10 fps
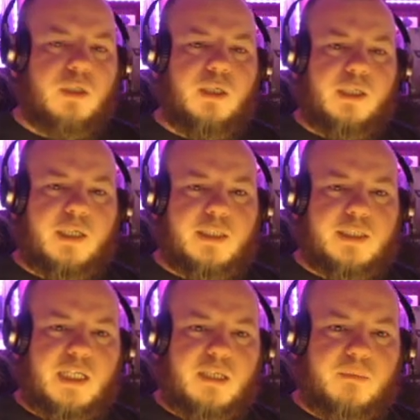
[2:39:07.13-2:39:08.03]
colour
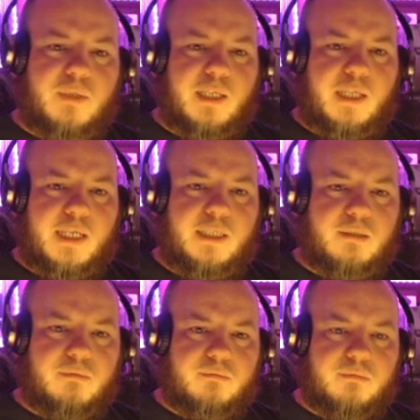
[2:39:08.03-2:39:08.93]
scheme that I like.
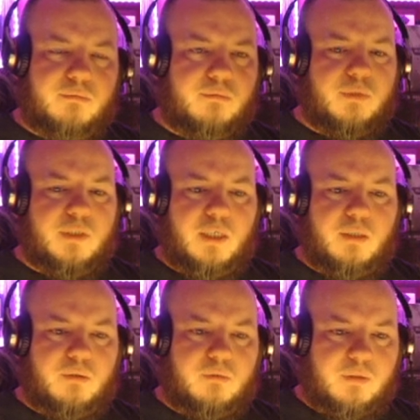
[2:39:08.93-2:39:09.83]
So,
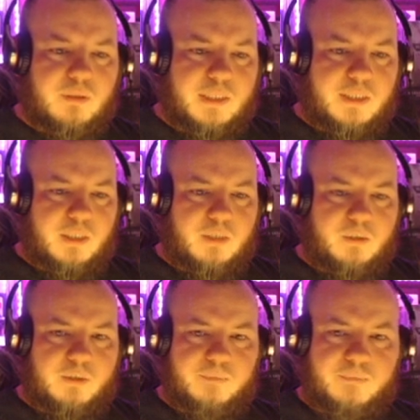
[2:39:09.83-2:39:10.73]
this dude.
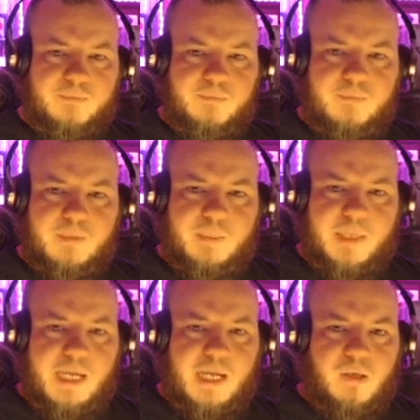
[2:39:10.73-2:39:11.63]

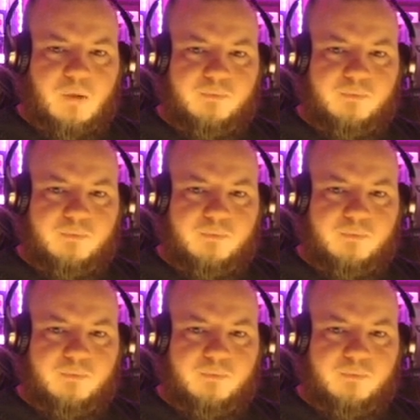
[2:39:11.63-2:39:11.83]
Wow.